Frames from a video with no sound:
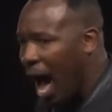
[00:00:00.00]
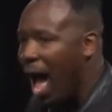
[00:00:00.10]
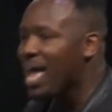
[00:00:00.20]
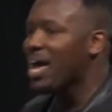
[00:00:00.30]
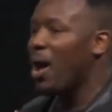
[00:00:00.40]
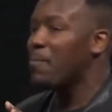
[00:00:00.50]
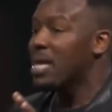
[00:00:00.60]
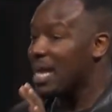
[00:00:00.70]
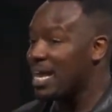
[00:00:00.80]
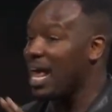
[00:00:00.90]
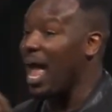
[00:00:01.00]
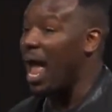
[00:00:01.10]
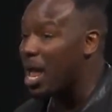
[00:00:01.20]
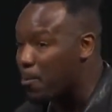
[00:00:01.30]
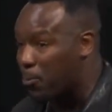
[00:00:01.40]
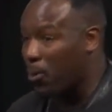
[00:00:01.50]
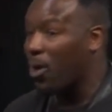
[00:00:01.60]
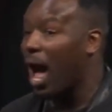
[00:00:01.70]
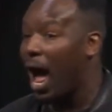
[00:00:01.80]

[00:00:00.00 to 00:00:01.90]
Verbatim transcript: I, um, in April,